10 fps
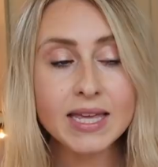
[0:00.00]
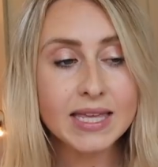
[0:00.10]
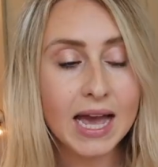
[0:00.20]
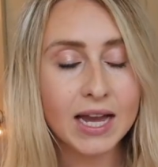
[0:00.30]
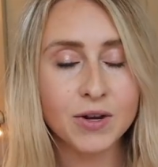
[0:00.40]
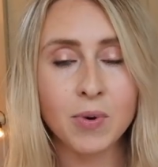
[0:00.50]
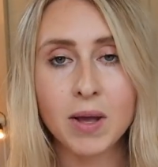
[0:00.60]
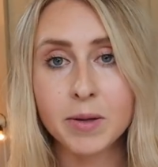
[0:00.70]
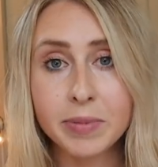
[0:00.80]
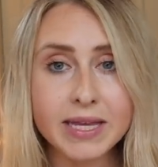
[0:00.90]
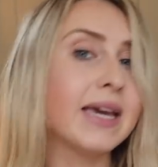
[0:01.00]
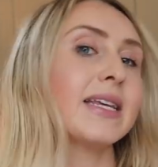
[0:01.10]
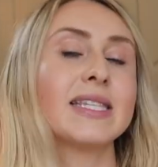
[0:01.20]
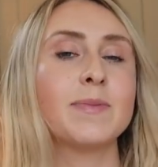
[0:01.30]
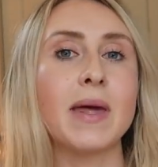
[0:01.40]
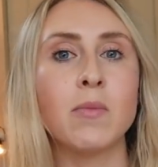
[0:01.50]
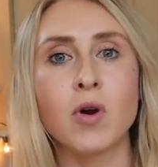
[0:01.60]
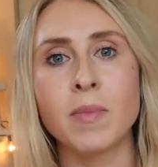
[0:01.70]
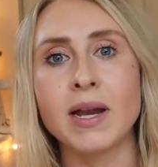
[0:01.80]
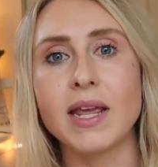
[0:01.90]
Yeah, you're probably gonna spend
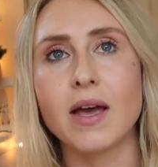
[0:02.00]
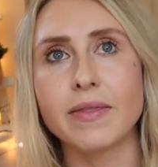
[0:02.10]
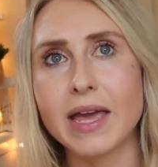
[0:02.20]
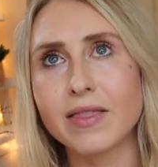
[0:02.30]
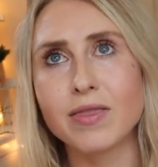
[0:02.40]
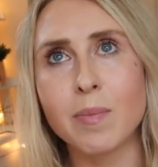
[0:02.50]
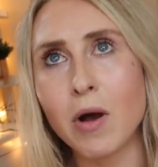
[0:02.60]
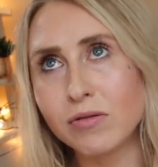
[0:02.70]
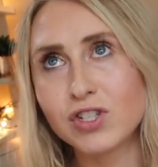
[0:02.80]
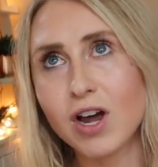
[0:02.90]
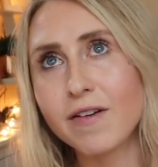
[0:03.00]
more money on like the post